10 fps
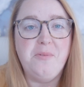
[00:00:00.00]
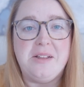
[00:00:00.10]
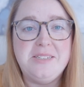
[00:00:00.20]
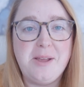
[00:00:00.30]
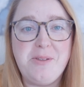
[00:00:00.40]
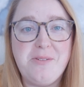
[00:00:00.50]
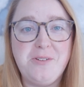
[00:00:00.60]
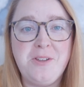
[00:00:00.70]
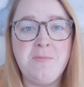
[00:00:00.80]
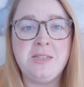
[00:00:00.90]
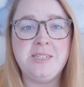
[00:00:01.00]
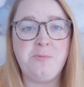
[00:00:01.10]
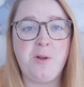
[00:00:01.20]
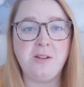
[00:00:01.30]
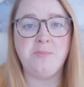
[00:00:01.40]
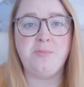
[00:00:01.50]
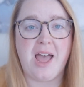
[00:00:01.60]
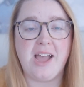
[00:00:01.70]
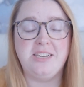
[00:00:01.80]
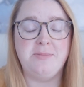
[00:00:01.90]
What's up, beautiful humans, and welcome
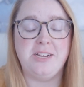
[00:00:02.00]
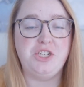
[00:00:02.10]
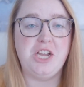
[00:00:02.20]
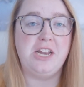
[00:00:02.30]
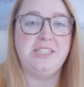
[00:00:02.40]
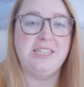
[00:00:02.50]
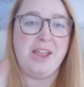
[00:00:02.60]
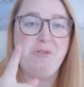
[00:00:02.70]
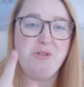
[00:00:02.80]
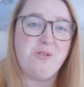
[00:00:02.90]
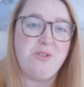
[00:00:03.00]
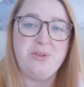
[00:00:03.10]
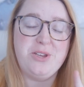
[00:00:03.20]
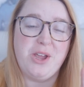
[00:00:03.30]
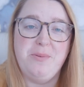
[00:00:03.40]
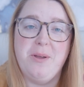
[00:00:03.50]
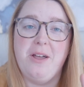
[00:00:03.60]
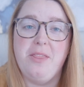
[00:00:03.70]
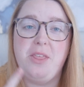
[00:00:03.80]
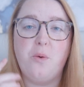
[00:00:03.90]
back to my channel. Today we are going to be talking
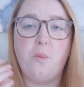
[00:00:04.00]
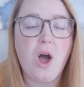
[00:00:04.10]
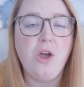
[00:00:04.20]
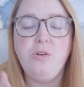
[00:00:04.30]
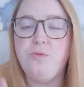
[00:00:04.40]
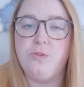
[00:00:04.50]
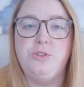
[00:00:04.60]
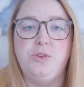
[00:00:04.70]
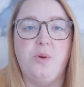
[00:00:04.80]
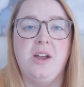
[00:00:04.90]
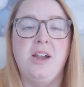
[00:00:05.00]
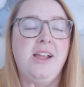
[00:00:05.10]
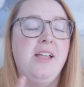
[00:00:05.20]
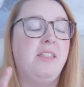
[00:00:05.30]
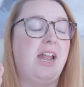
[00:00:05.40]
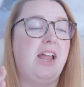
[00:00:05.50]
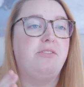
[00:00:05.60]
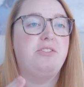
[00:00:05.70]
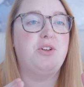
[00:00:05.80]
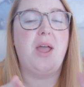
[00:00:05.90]
about the Oahu Food Tour that I
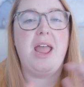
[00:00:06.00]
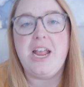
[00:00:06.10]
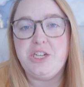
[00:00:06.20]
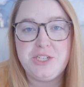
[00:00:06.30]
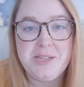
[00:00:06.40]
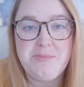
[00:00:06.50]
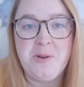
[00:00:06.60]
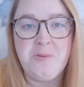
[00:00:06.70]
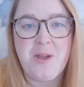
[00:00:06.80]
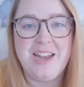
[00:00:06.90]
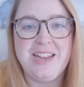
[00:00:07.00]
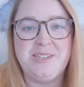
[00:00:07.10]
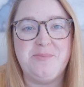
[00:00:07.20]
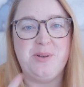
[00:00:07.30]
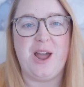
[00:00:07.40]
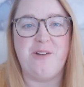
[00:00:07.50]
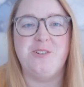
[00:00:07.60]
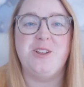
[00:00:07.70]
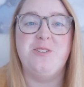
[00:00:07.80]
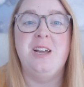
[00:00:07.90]
have so anxiously been waiting to put out for
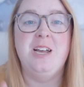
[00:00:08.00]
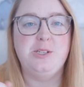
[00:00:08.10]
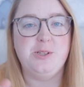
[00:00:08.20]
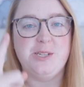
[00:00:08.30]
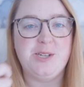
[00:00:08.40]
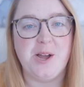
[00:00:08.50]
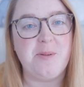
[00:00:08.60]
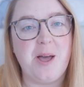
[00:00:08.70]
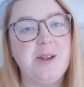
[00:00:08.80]
you, so let's talk about